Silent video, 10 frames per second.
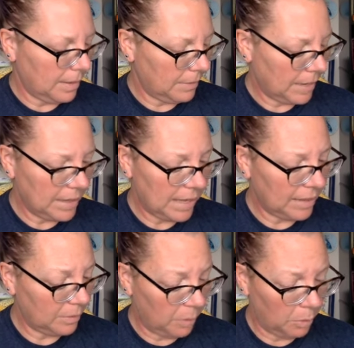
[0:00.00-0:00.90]
I think
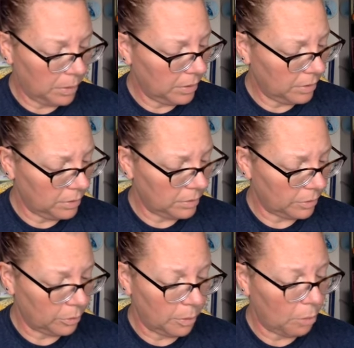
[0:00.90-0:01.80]
the mobile
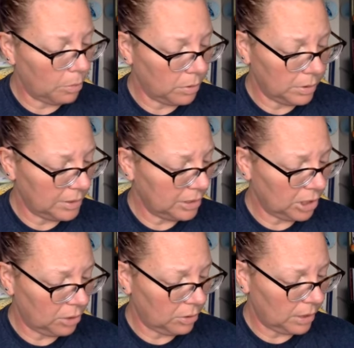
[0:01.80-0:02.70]
or the mobile is
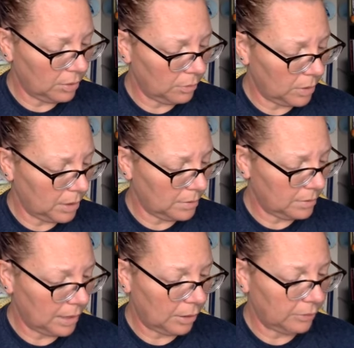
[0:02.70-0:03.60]
cute, either one,
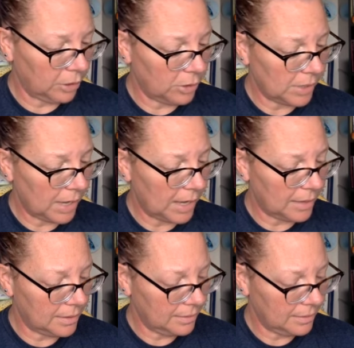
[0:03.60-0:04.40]
however you say it.